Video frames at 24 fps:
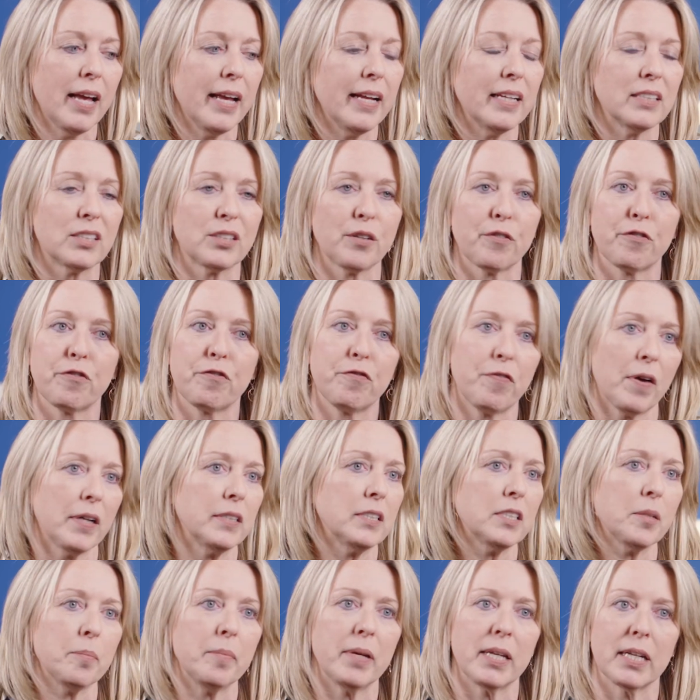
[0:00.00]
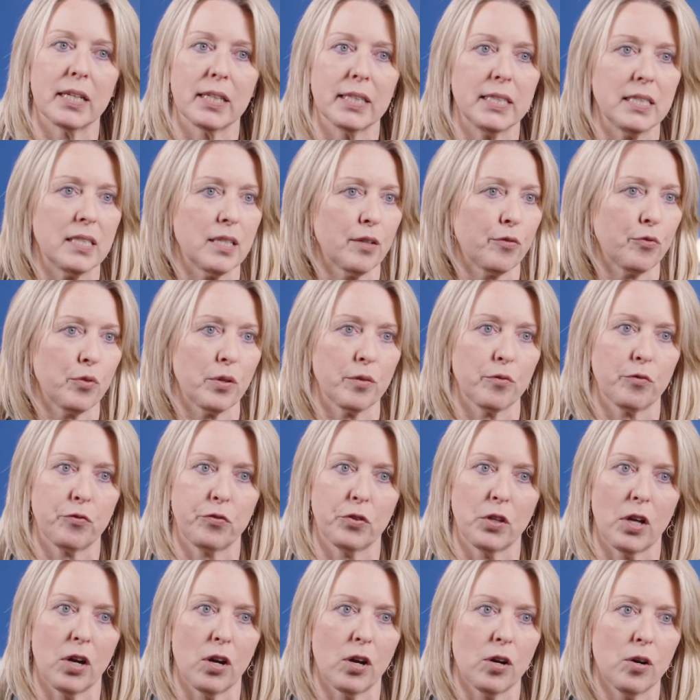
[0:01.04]
It's a fundamentally different
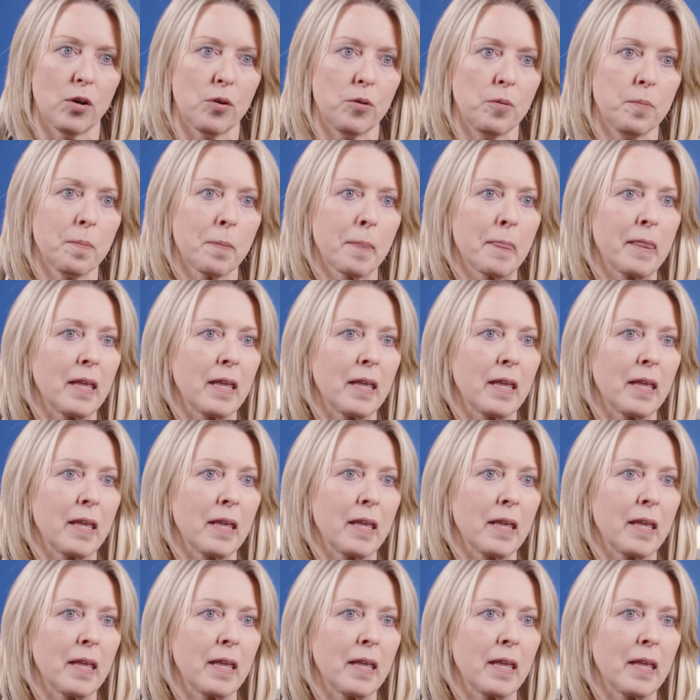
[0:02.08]
flow.